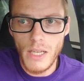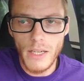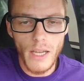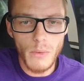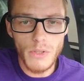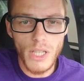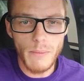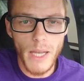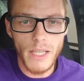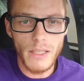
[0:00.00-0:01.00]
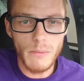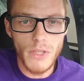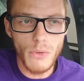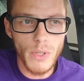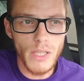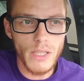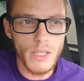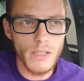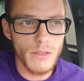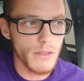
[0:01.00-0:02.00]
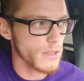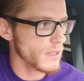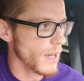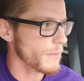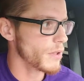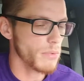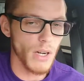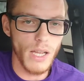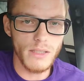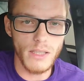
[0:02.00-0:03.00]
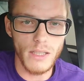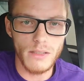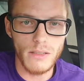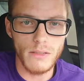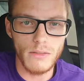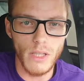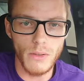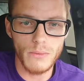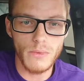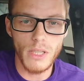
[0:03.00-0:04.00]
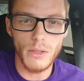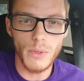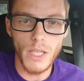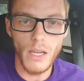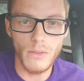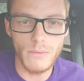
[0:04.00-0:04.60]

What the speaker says: I will check back in between each step of the process. So here we go.